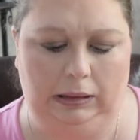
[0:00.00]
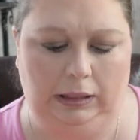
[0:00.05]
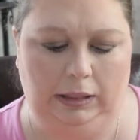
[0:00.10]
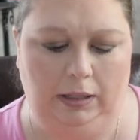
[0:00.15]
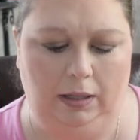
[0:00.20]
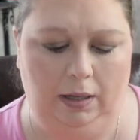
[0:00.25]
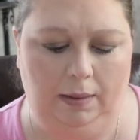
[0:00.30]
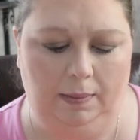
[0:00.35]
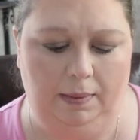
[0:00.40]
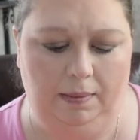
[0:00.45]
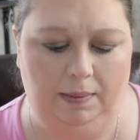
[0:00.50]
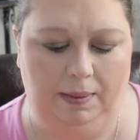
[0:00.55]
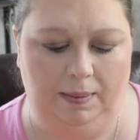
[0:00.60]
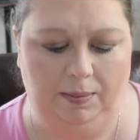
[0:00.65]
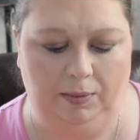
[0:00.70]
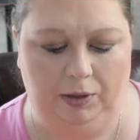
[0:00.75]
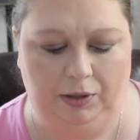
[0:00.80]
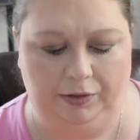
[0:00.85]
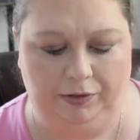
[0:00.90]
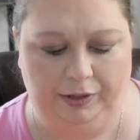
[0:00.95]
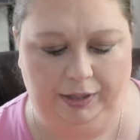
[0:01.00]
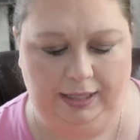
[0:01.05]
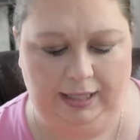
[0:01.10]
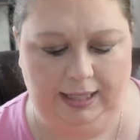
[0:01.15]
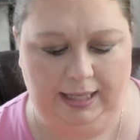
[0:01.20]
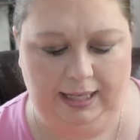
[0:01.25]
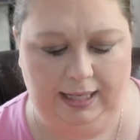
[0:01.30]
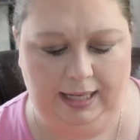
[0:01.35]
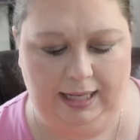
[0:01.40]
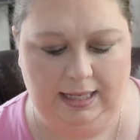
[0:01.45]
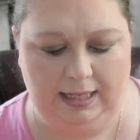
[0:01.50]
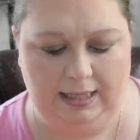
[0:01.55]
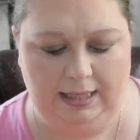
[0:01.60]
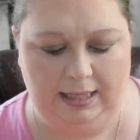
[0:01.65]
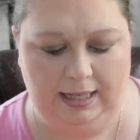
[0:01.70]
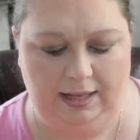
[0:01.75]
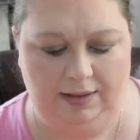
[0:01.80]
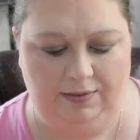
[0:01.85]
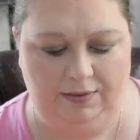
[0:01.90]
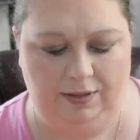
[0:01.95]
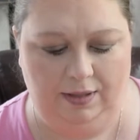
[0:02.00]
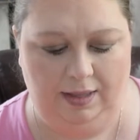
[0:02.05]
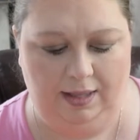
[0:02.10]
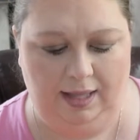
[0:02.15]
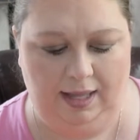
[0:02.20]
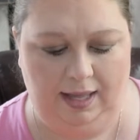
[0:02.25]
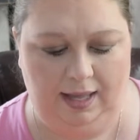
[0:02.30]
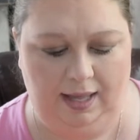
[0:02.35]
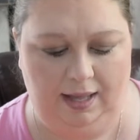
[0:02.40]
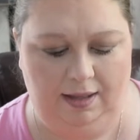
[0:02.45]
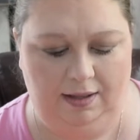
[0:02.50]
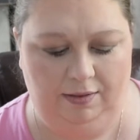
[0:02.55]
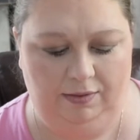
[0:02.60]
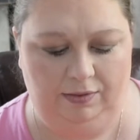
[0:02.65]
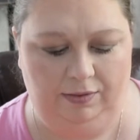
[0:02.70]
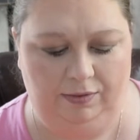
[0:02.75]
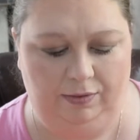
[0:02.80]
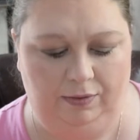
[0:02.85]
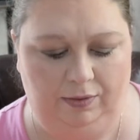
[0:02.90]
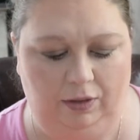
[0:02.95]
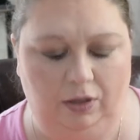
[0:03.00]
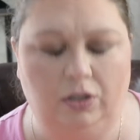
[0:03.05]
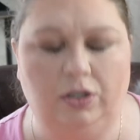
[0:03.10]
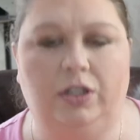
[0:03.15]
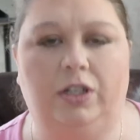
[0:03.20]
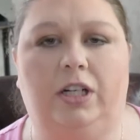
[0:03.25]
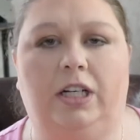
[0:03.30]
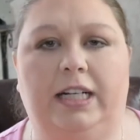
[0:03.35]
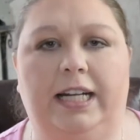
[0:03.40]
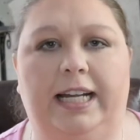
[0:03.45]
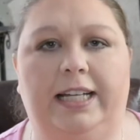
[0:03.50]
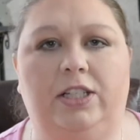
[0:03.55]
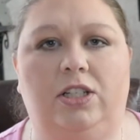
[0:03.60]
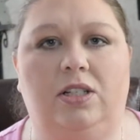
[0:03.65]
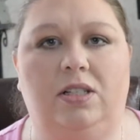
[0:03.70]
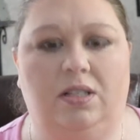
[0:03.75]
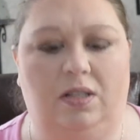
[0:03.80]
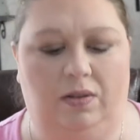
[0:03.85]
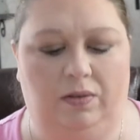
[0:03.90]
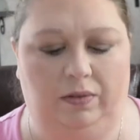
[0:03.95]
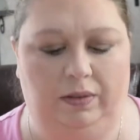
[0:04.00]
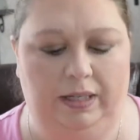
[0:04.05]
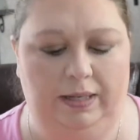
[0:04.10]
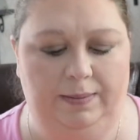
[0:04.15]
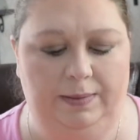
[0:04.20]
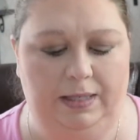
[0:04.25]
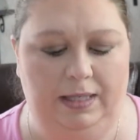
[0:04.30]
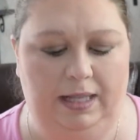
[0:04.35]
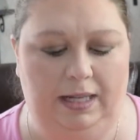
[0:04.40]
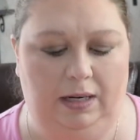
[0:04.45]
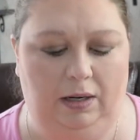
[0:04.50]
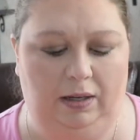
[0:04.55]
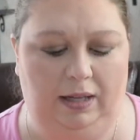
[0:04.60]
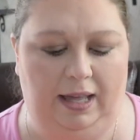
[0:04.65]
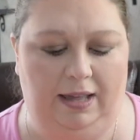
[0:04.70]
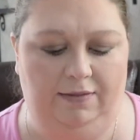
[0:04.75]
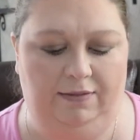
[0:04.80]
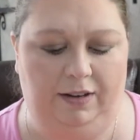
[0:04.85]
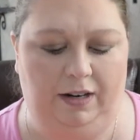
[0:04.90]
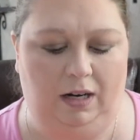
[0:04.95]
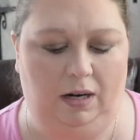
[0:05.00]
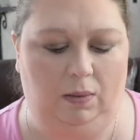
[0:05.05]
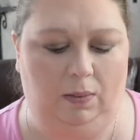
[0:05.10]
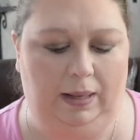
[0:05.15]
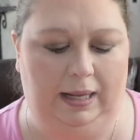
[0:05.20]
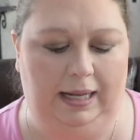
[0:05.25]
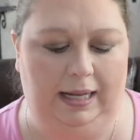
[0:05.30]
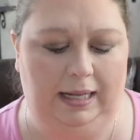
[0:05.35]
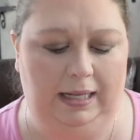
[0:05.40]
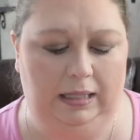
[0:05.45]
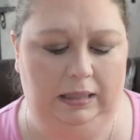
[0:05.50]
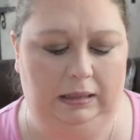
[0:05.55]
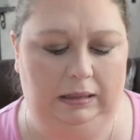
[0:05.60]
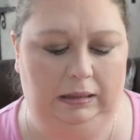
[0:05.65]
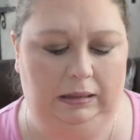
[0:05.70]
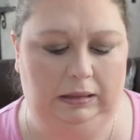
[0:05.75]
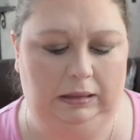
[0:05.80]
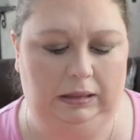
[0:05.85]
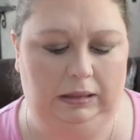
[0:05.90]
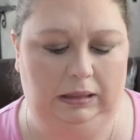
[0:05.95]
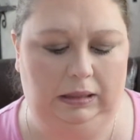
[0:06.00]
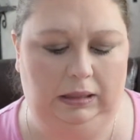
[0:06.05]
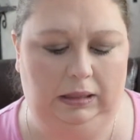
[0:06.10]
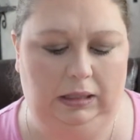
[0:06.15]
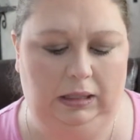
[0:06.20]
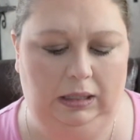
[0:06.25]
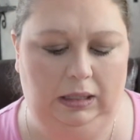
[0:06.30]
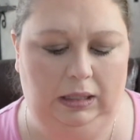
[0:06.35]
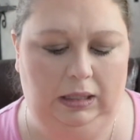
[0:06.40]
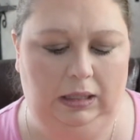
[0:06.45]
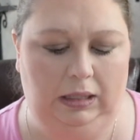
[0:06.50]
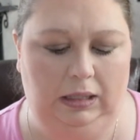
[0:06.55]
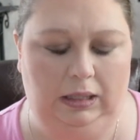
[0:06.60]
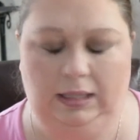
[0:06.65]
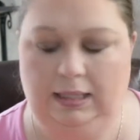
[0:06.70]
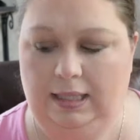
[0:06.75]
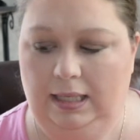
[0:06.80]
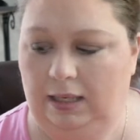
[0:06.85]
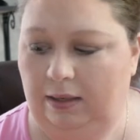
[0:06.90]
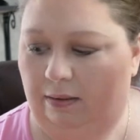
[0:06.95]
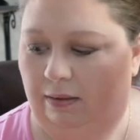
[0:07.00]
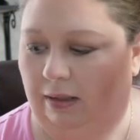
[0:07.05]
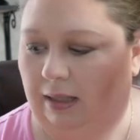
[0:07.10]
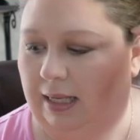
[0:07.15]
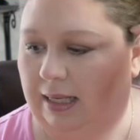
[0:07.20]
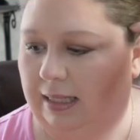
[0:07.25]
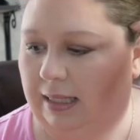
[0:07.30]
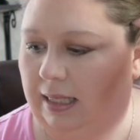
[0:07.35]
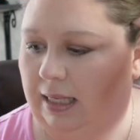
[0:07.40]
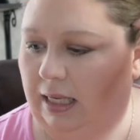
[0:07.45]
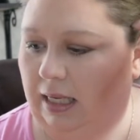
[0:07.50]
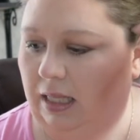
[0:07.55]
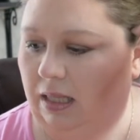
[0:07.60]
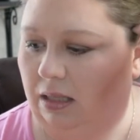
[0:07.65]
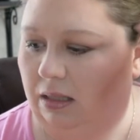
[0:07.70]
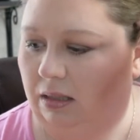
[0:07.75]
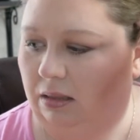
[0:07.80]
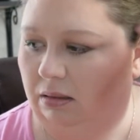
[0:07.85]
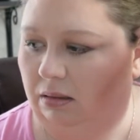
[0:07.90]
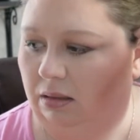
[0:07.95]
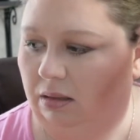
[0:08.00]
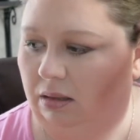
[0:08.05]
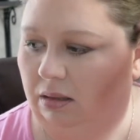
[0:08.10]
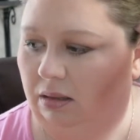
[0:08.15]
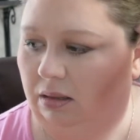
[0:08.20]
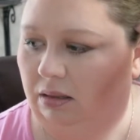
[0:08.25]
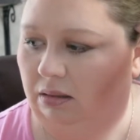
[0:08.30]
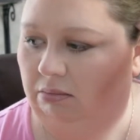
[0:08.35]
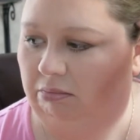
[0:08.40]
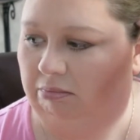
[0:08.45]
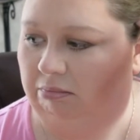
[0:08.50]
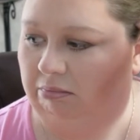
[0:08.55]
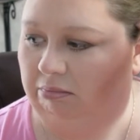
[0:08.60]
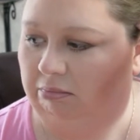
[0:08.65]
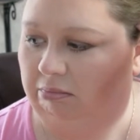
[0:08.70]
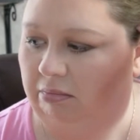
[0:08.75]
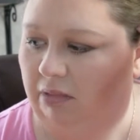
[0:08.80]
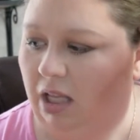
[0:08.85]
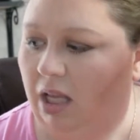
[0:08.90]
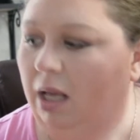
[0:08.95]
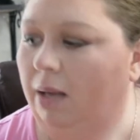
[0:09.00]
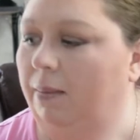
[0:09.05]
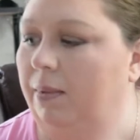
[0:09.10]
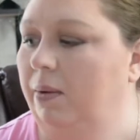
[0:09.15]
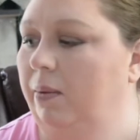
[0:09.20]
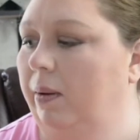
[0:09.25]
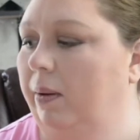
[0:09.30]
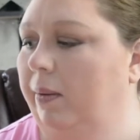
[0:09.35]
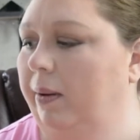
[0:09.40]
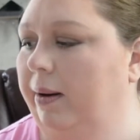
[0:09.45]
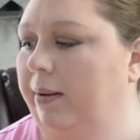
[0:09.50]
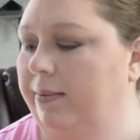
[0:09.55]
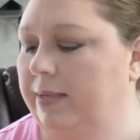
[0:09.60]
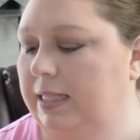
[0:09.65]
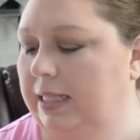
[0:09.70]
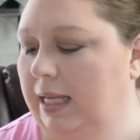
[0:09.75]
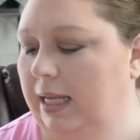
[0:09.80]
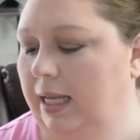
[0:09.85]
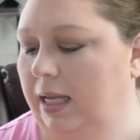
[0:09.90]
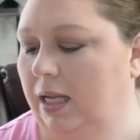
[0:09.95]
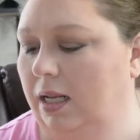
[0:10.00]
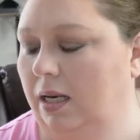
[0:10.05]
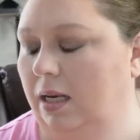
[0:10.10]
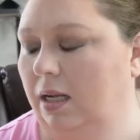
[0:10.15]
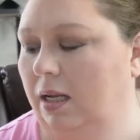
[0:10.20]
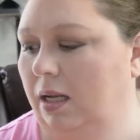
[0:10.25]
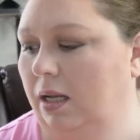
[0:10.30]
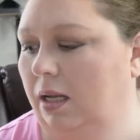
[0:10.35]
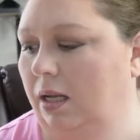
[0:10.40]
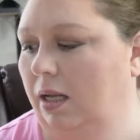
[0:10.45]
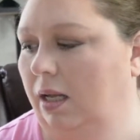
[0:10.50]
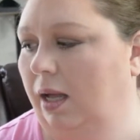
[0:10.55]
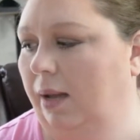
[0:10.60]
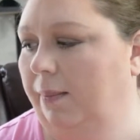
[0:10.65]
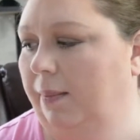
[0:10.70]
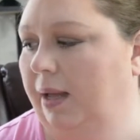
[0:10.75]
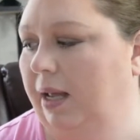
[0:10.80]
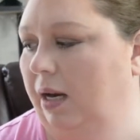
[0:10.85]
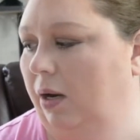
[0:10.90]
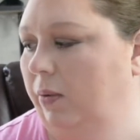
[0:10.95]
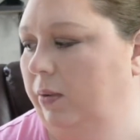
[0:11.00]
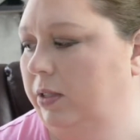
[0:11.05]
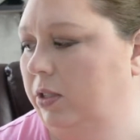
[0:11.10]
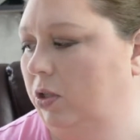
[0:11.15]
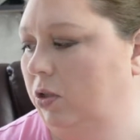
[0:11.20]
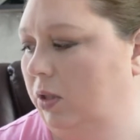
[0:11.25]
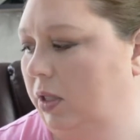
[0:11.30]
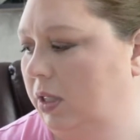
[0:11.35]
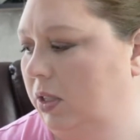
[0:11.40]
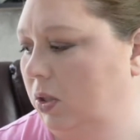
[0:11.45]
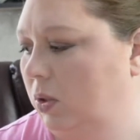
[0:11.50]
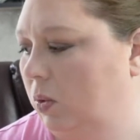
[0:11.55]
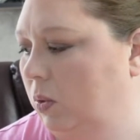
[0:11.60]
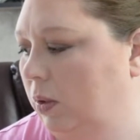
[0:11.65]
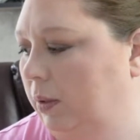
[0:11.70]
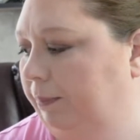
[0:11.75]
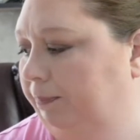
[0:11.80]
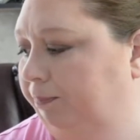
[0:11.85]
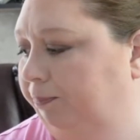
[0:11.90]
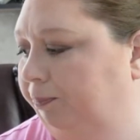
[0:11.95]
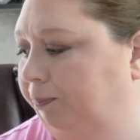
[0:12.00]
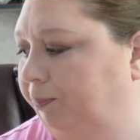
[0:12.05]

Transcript: No, but people don't look at that kind of stuff, and then they have allergic reactions on their lips, and they don't can't figure out why. Because I didn't realize that either. Anyway, what I was saying, I'm, i know it's a drugstore.